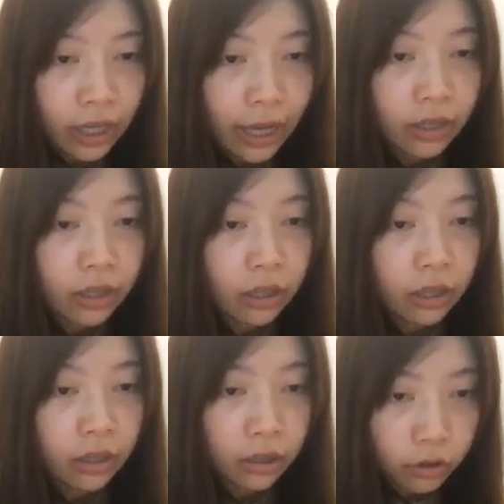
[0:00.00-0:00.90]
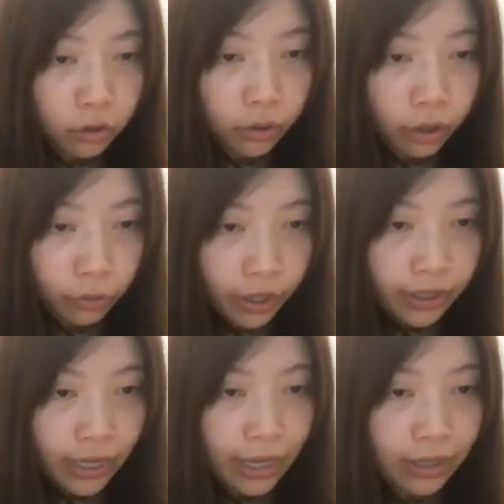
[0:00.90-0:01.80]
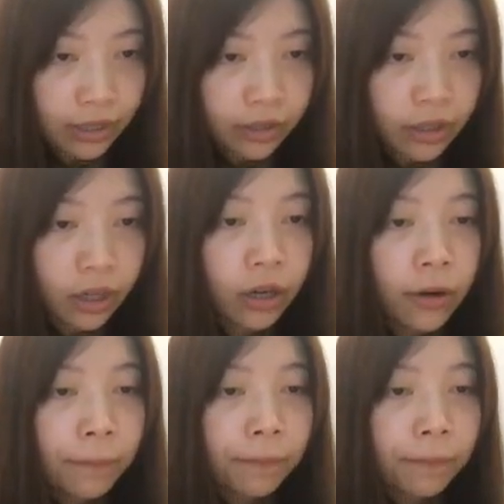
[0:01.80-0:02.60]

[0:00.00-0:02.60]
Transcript: and the uterus and the